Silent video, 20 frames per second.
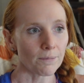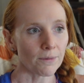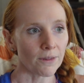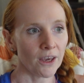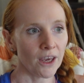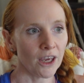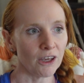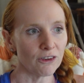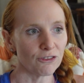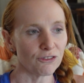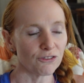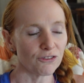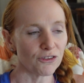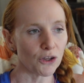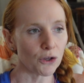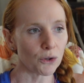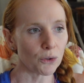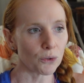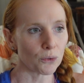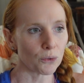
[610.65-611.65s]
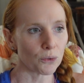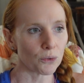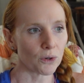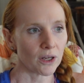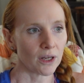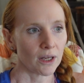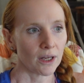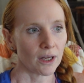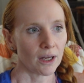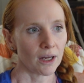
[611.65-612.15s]
a few
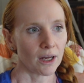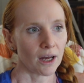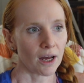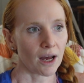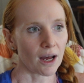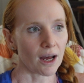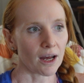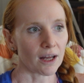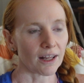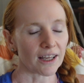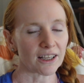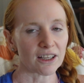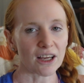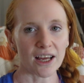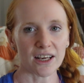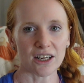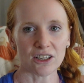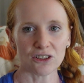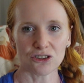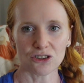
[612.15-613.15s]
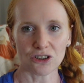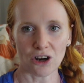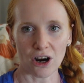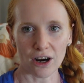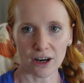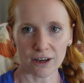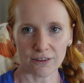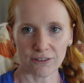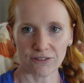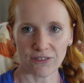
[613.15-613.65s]
like kind of
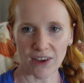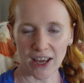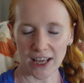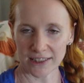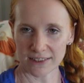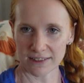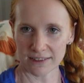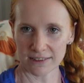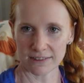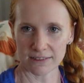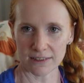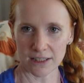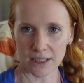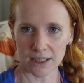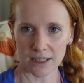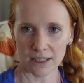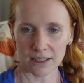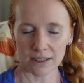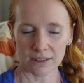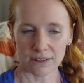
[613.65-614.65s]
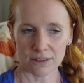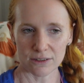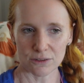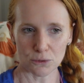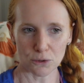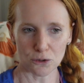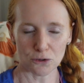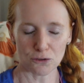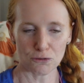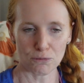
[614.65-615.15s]
dark fantasy
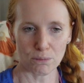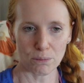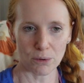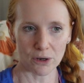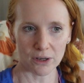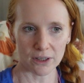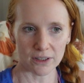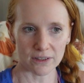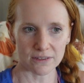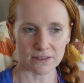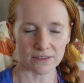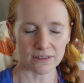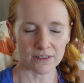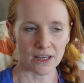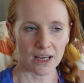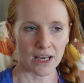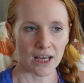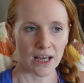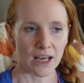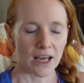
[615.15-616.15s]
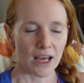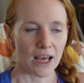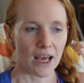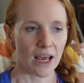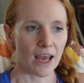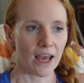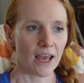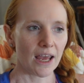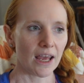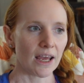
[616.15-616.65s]
sort of books,
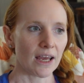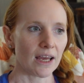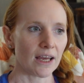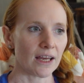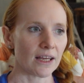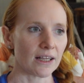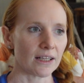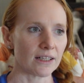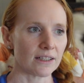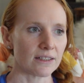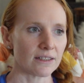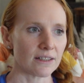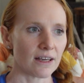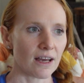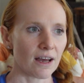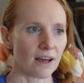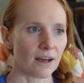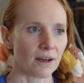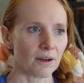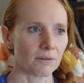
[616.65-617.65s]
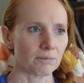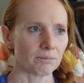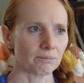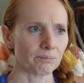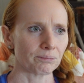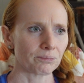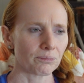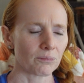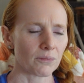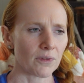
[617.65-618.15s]
and
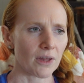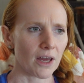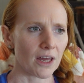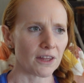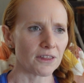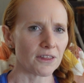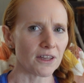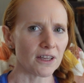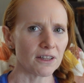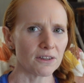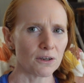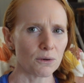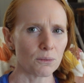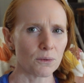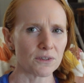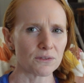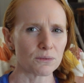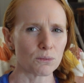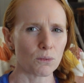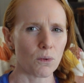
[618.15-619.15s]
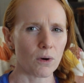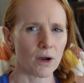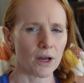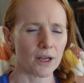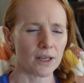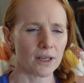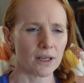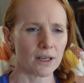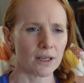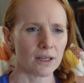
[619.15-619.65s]
I think there was
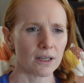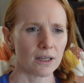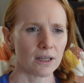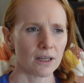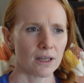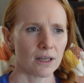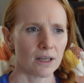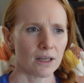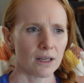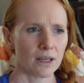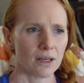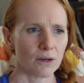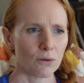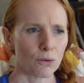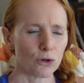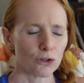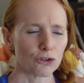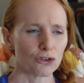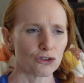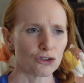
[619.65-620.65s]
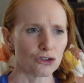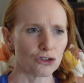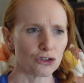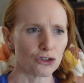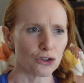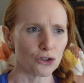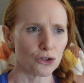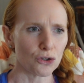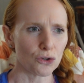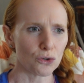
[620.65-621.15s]
one or
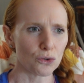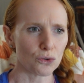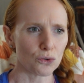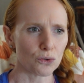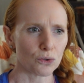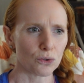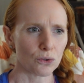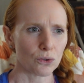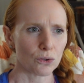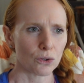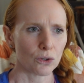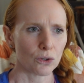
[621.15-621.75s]
two.